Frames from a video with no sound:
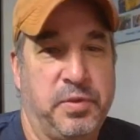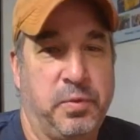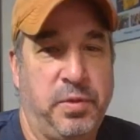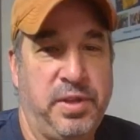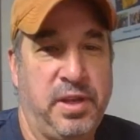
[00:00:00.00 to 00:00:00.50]

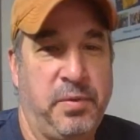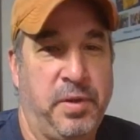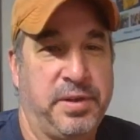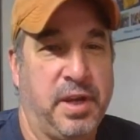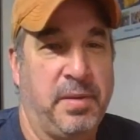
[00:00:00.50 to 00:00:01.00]
one thing I didn't
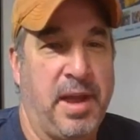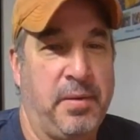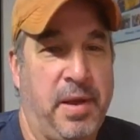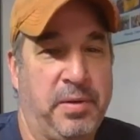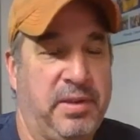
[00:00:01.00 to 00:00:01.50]
want to talk
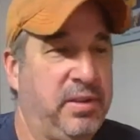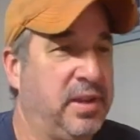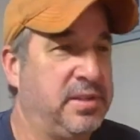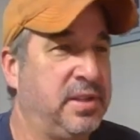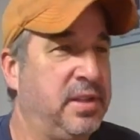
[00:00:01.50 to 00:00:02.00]
about, I'll give you
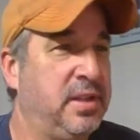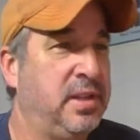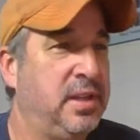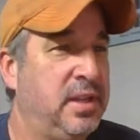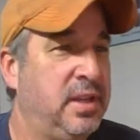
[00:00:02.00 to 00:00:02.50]
guys,
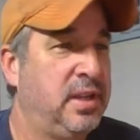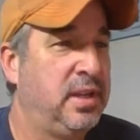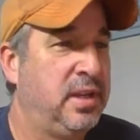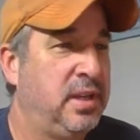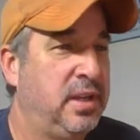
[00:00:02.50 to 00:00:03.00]

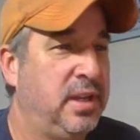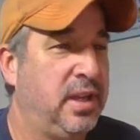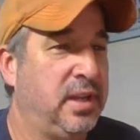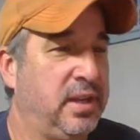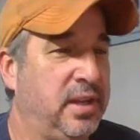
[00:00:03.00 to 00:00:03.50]

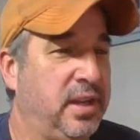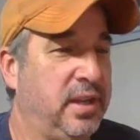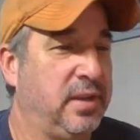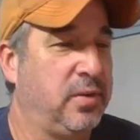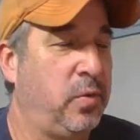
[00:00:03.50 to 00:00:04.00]
and
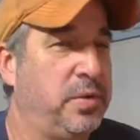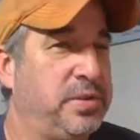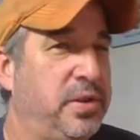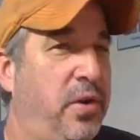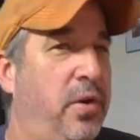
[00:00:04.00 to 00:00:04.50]
of course
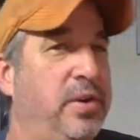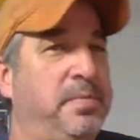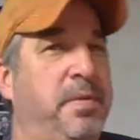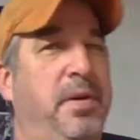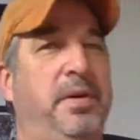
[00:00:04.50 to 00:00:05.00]
the
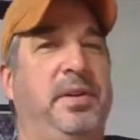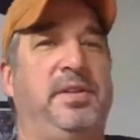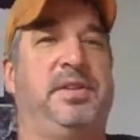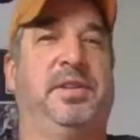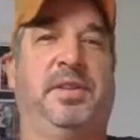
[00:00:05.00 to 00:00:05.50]
hardest part
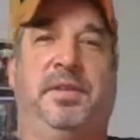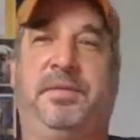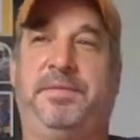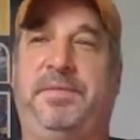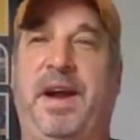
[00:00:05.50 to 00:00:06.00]
is
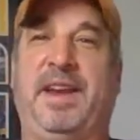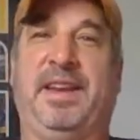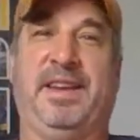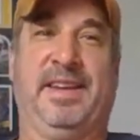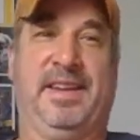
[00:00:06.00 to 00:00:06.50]
finding